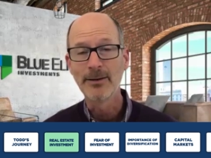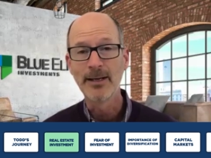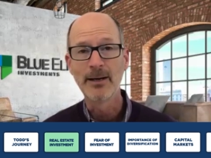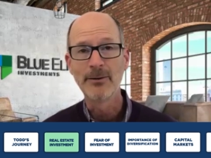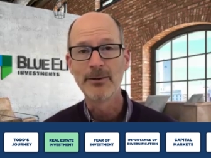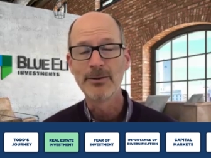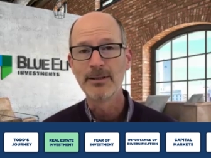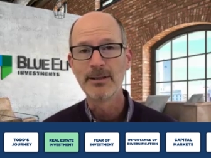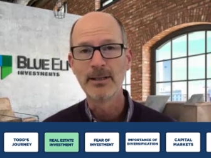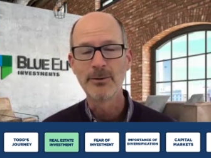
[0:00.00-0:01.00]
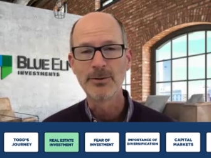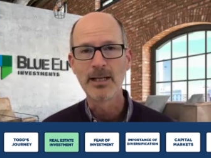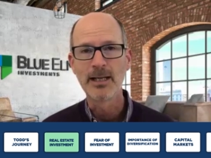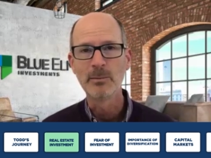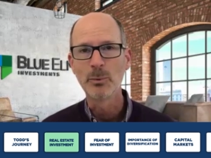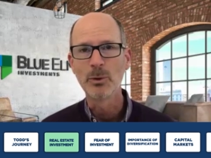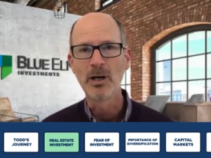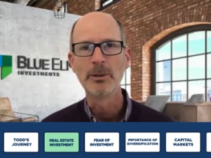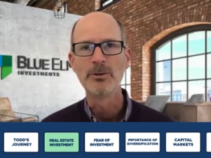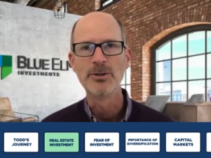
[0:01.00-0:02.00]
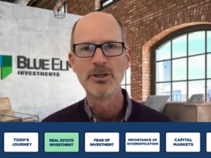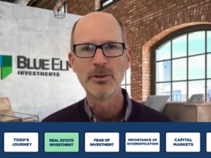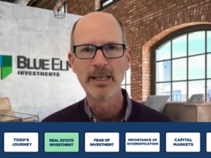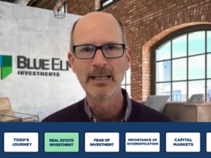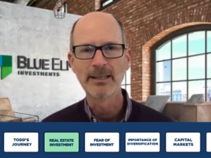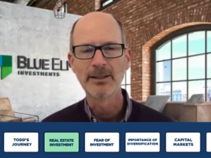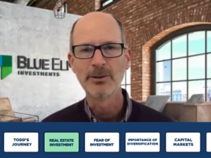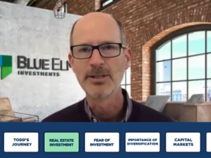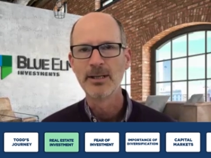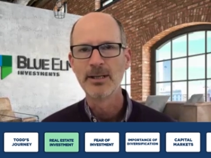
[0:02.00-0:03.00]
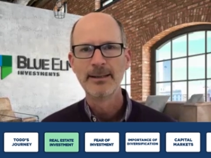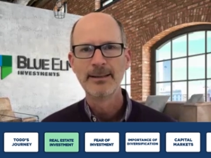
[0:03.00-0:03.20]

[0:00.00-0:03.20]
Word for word: You know, now there's, you know, there's a lot more operators doing it. There's,